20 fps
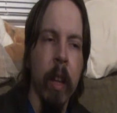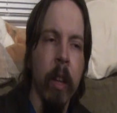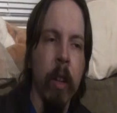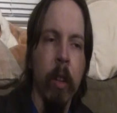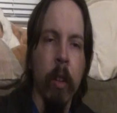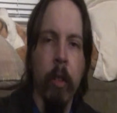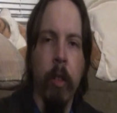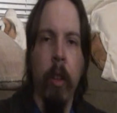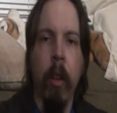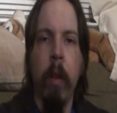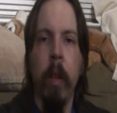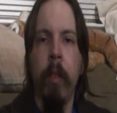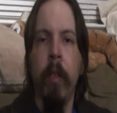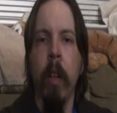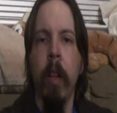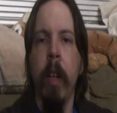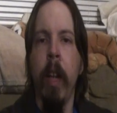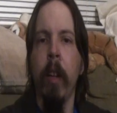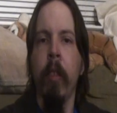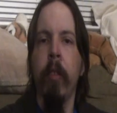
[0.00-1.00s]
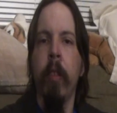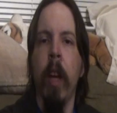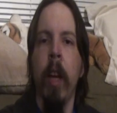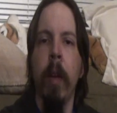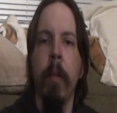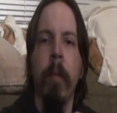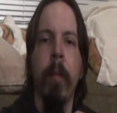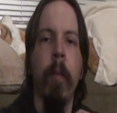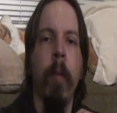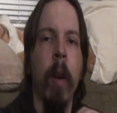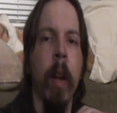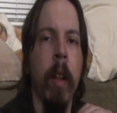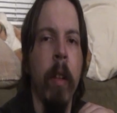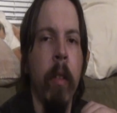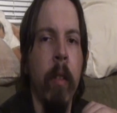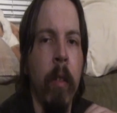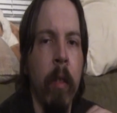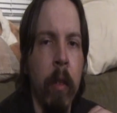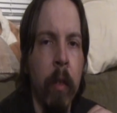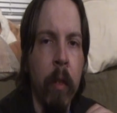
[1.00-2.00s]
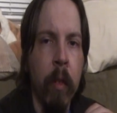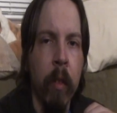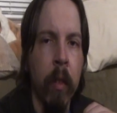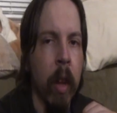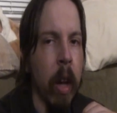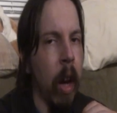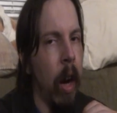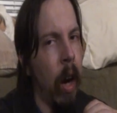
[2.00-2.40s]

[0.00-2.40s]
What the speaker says: So until next time, friends,